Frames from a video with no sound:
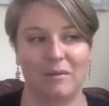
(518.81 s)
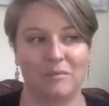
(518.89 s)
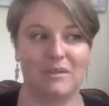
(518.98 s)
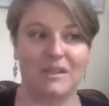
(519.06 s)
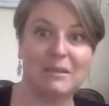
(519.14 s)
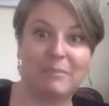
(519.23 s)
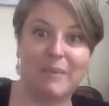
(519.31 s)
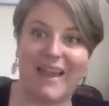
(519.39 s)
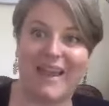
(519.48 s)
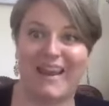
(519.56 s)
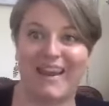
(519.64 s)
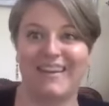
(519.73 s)
knee
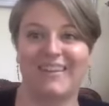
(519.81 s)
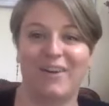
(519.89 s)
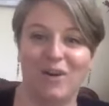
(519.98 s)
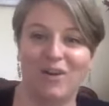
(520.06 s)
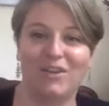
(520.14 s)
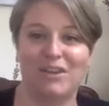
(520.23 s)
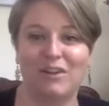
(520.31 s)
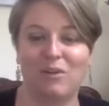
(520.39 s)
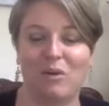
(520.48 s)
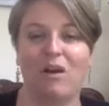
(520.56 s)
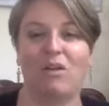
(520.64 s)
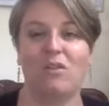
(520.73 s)
pain, all, you
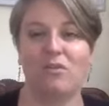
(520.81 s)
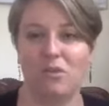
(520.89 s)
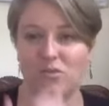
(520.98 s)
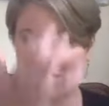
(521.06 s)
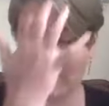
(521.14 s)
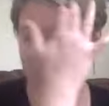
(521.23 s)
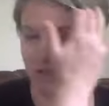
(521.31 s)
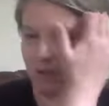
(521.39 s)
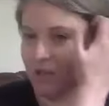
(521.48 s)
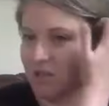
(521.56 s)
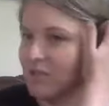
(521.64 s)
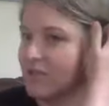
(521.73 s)
know, all of those types of
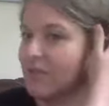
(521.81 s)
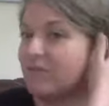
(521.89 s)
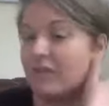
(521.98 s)
questions I